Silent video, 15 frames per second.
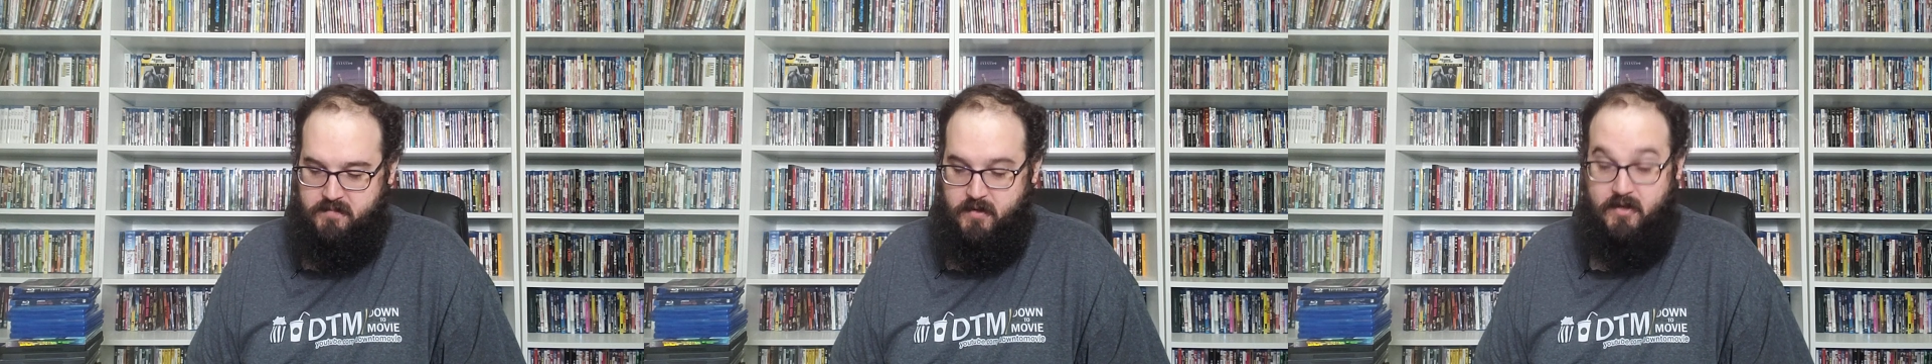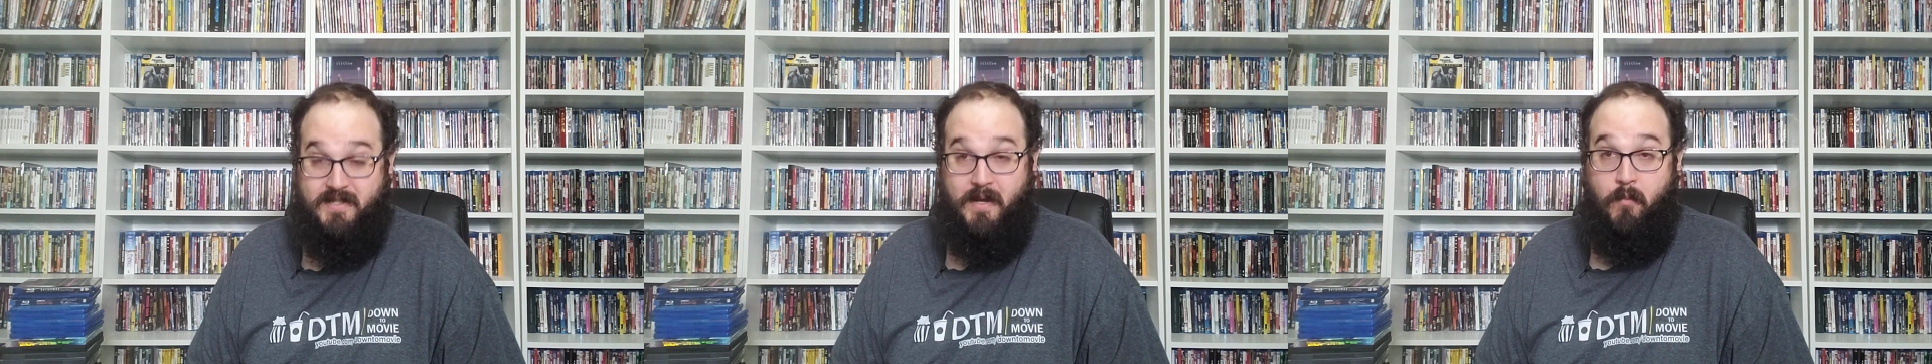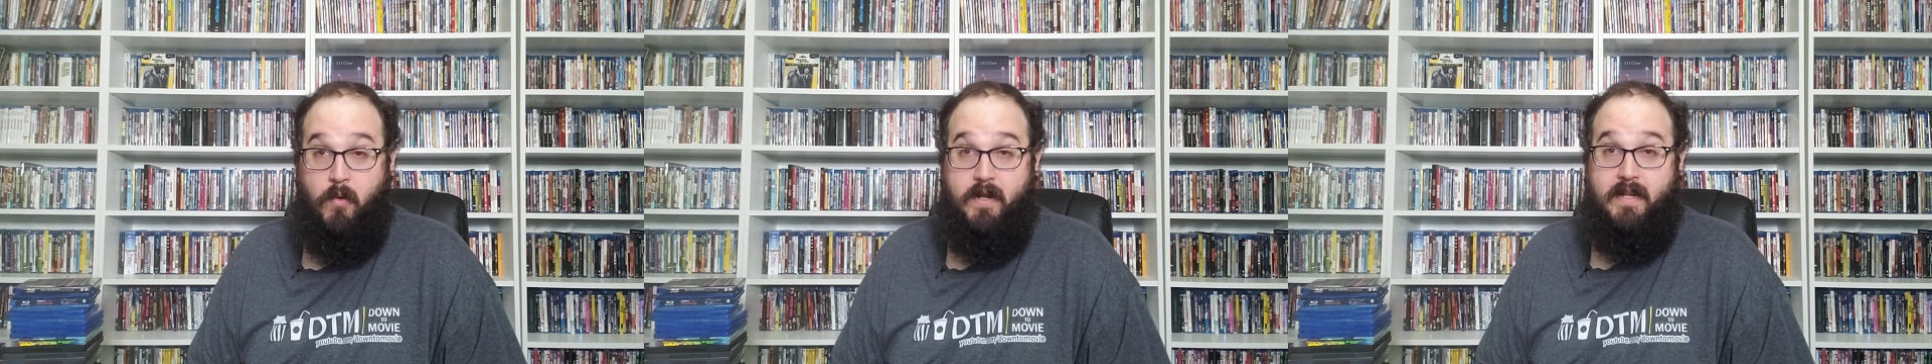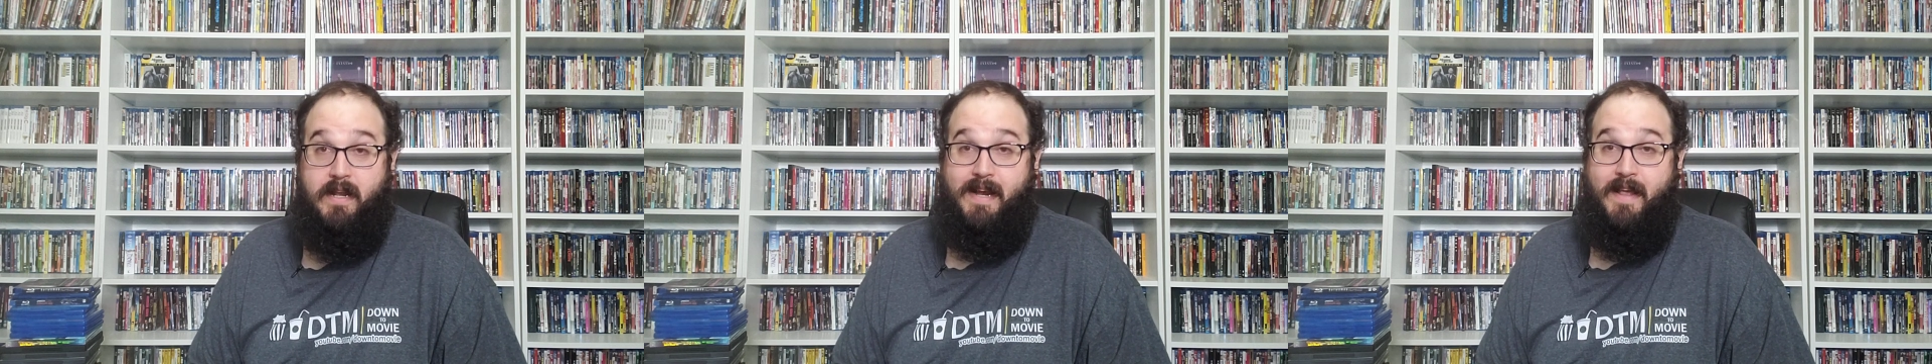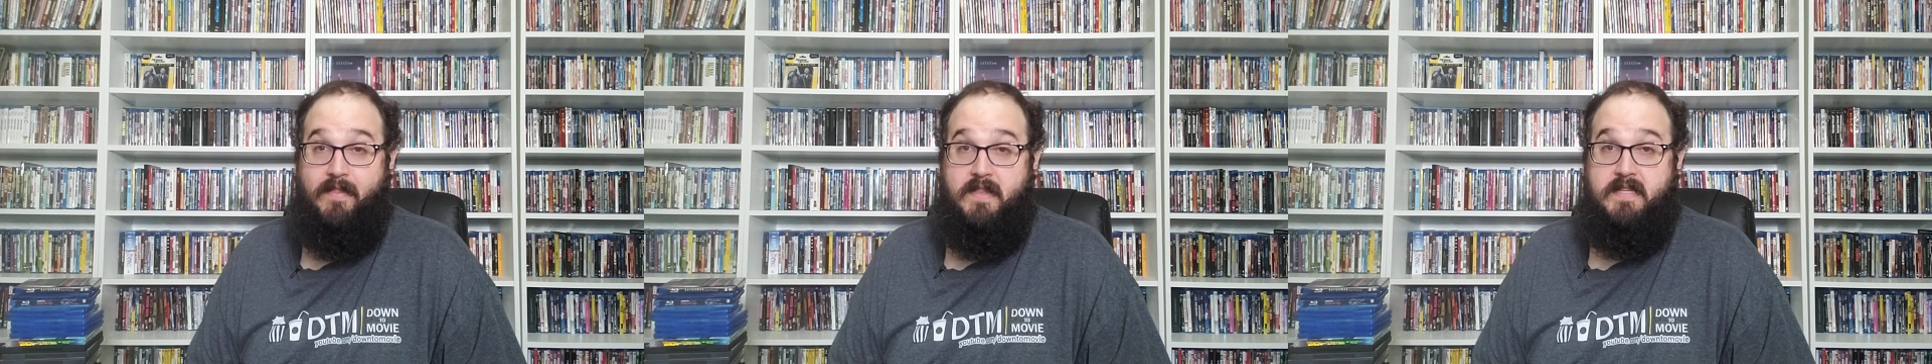because I wanted
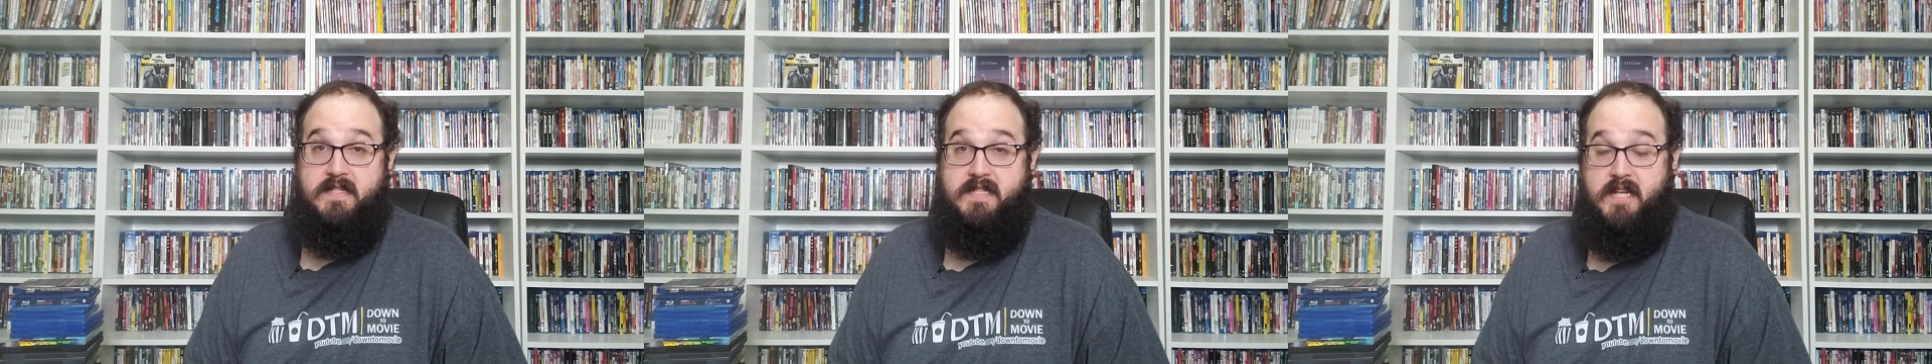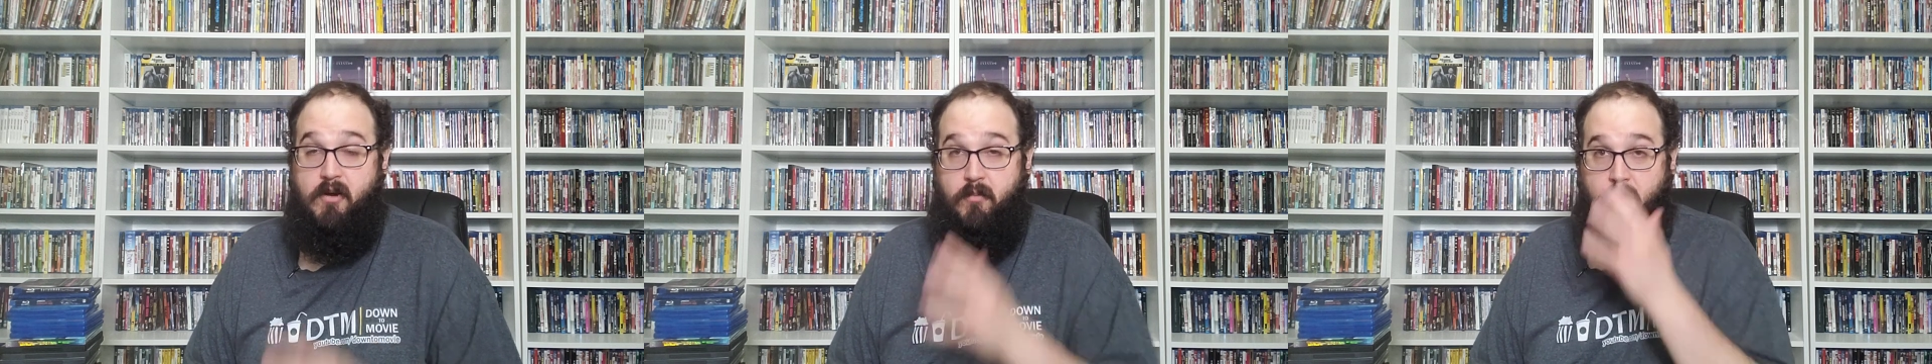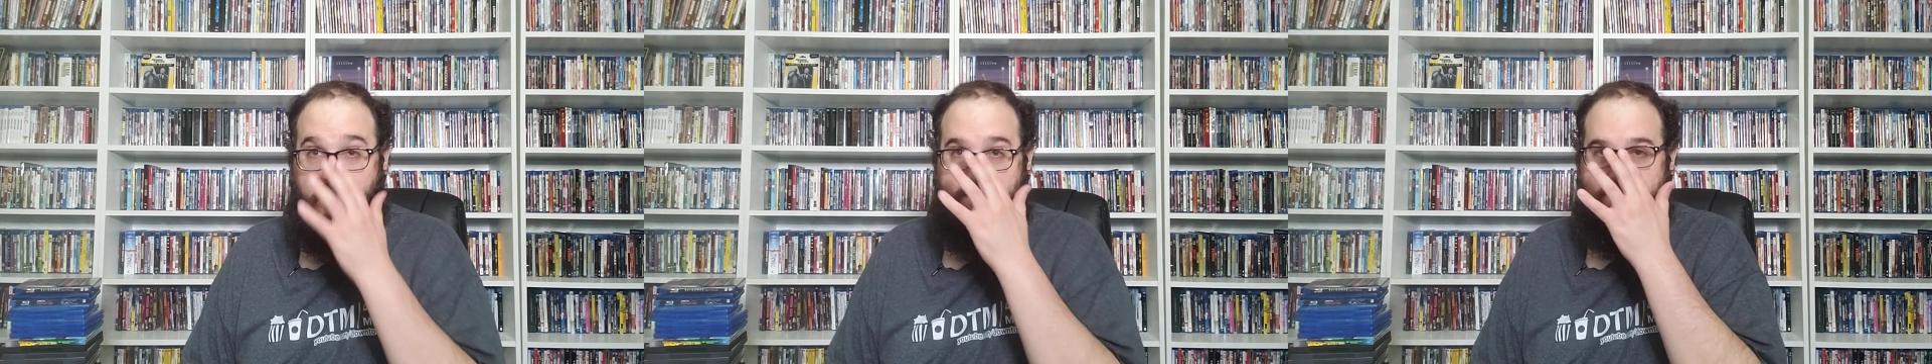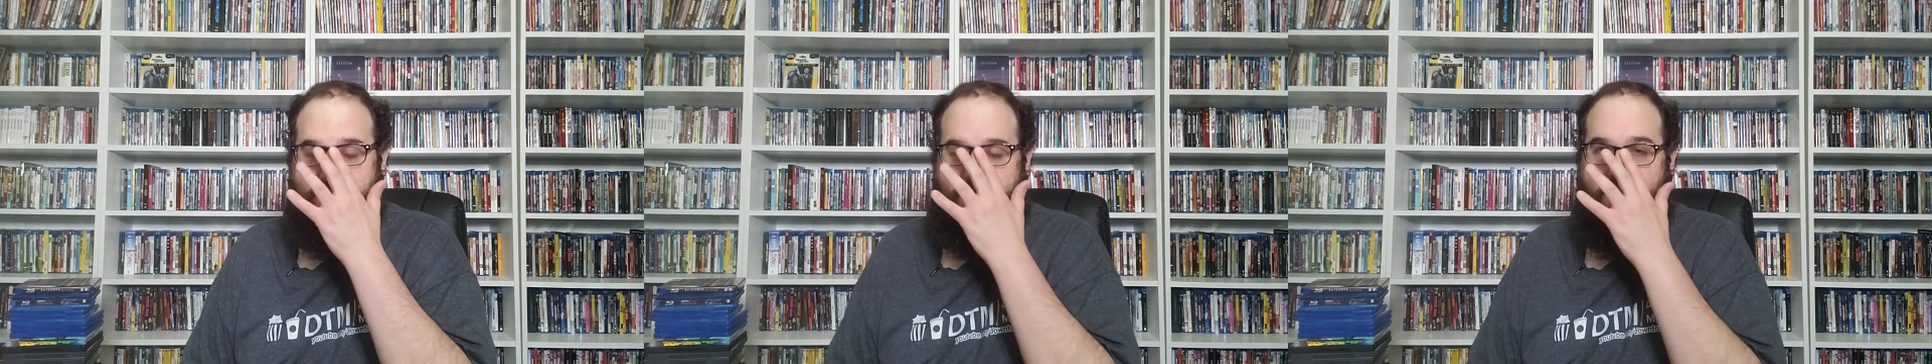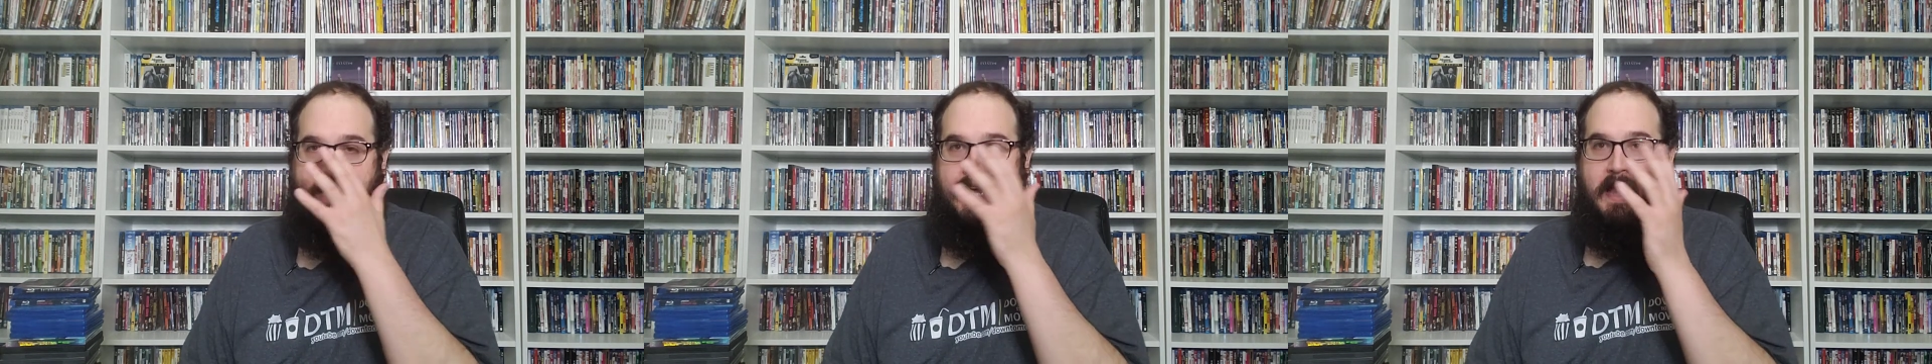to get the steelbooks.